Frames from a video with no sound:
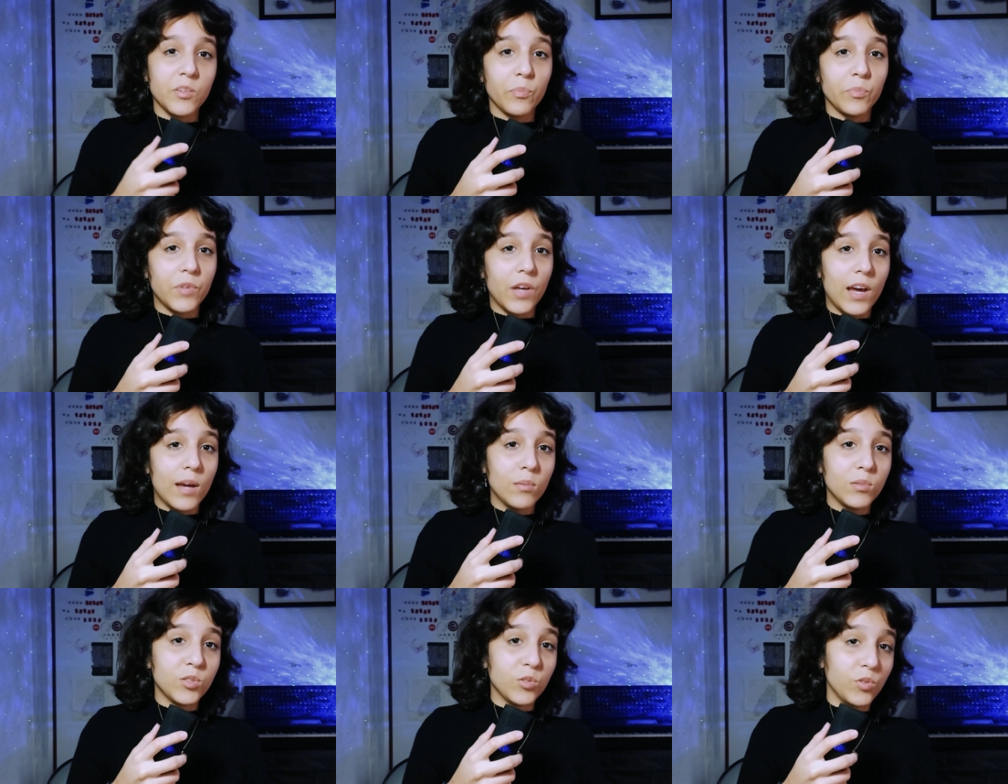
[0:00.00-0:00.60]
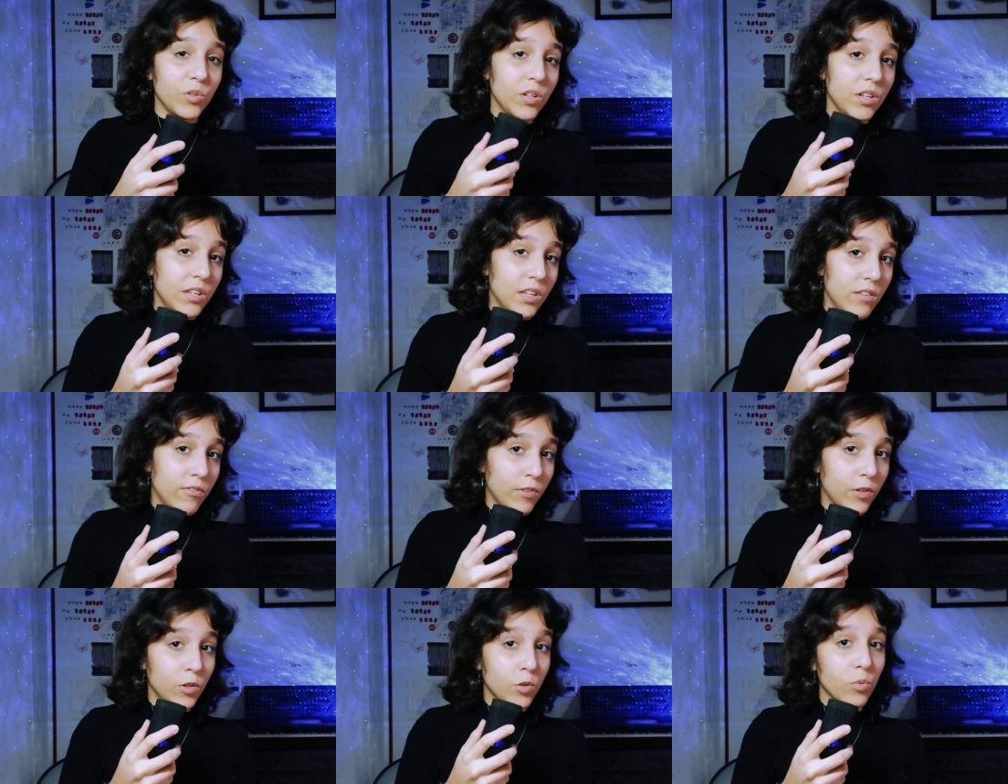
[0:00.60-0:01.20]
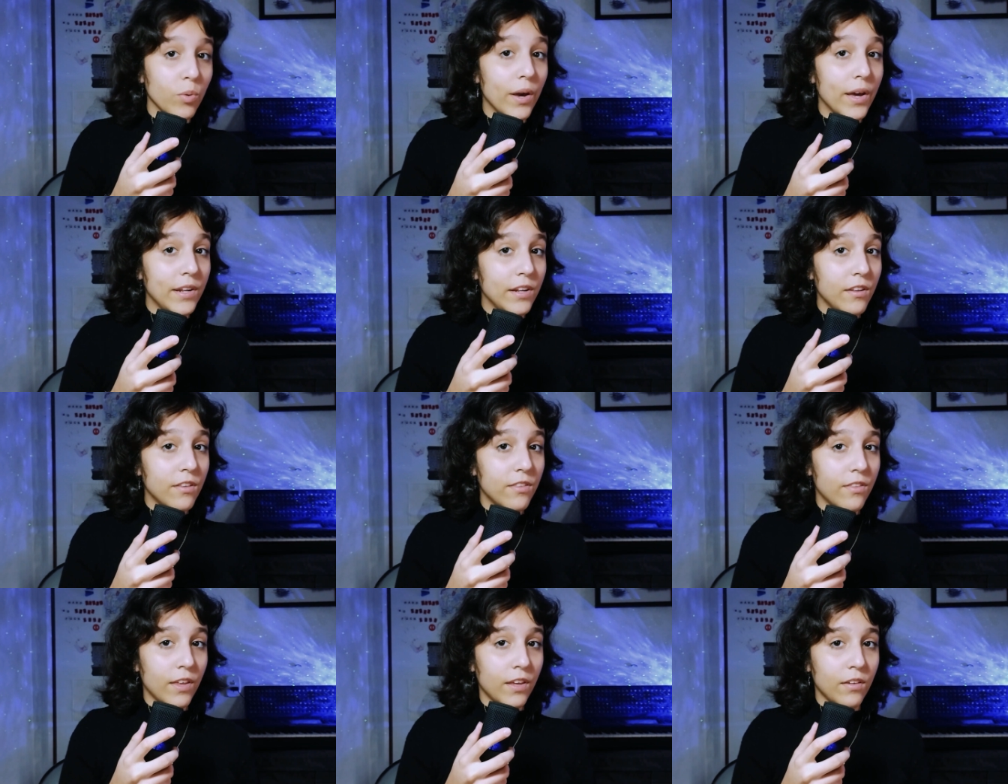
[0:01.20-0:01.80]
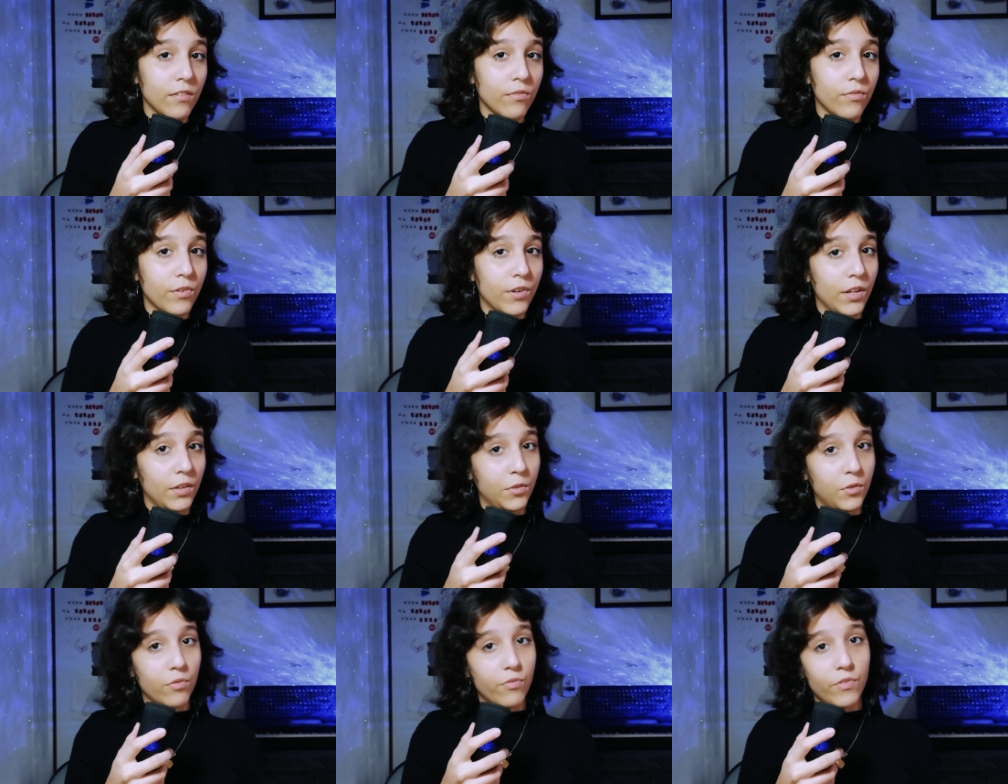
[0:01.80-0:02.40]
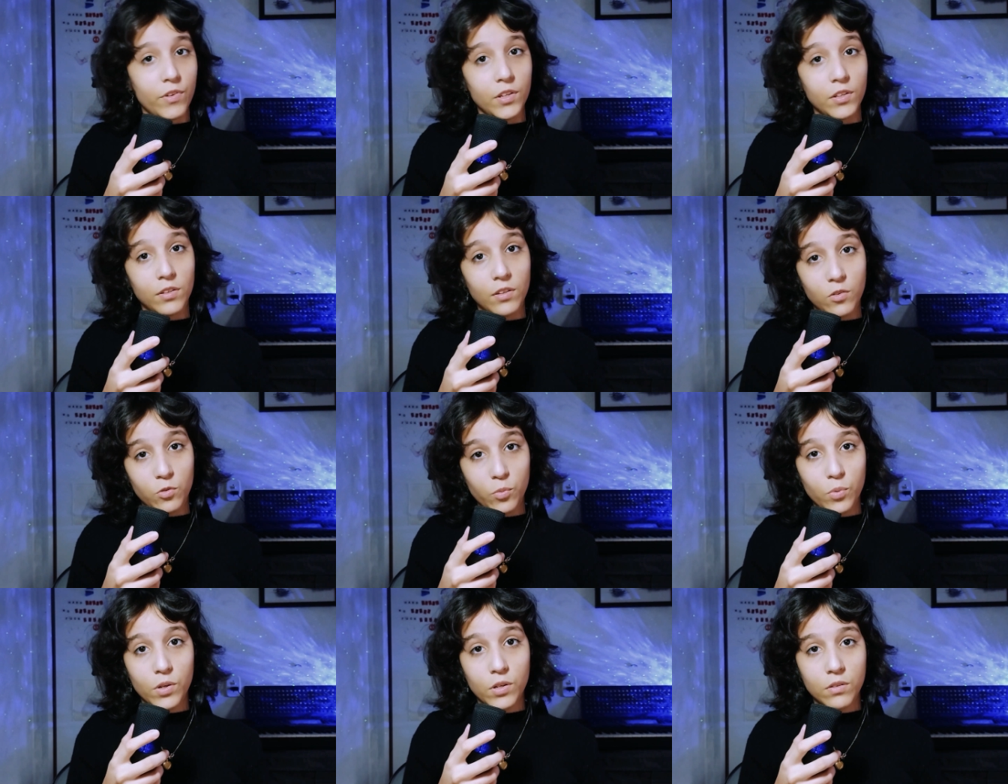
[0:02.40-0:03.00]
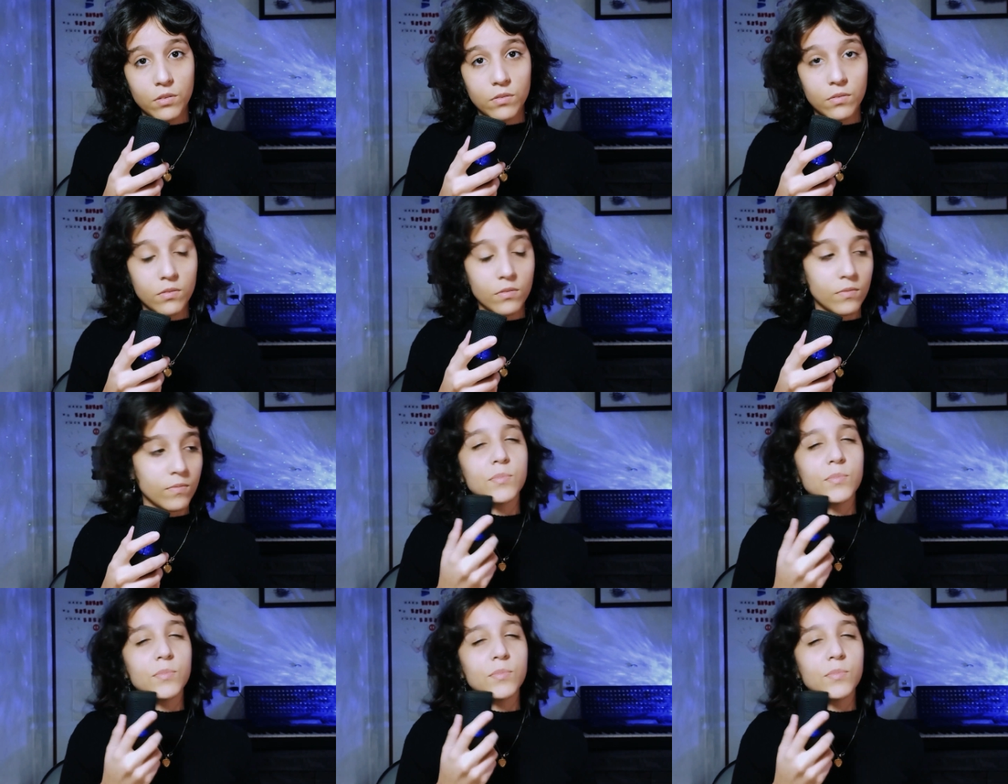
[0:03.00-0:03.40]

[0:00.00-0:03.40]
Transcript: And sometimes you didn't even do anything for them to think this way.